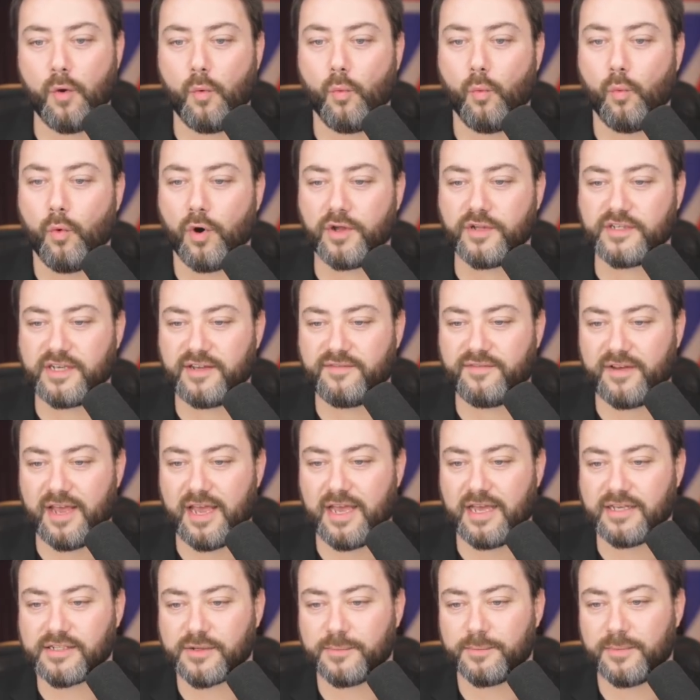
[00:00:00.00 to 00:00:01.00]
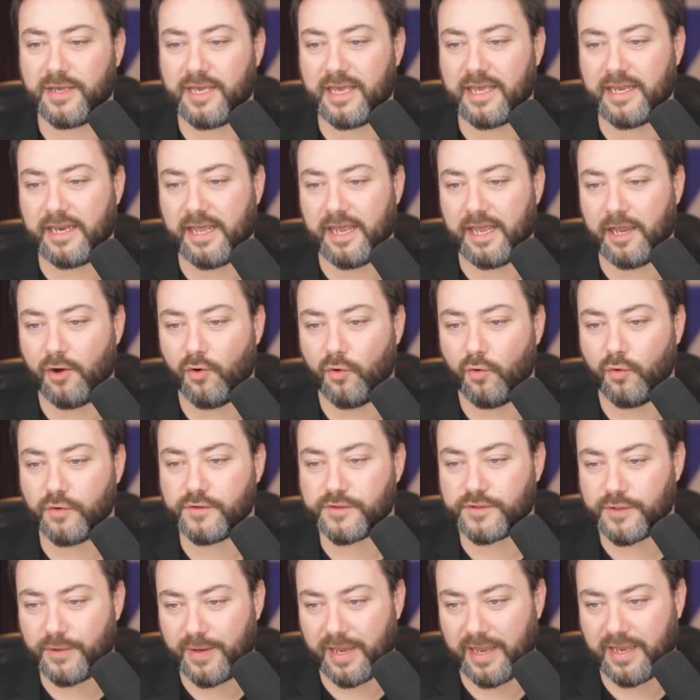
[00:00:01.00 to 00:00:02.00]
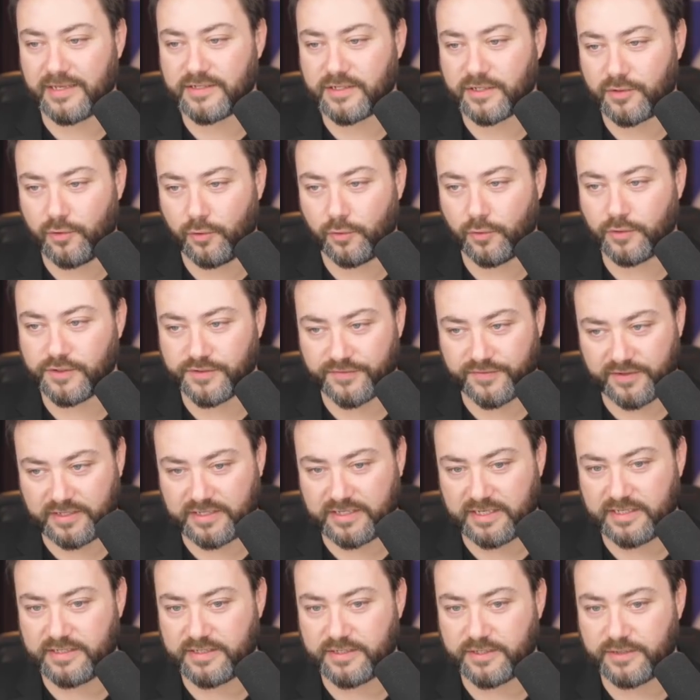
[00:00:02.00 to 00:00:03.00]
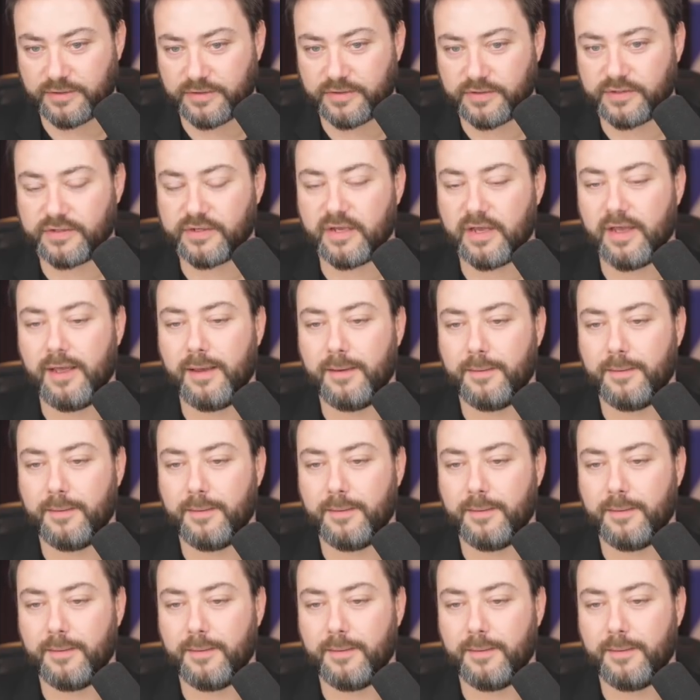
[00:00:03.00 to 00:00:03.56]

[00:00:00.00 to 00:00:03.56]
whatever has a beginning also has a cause of existence,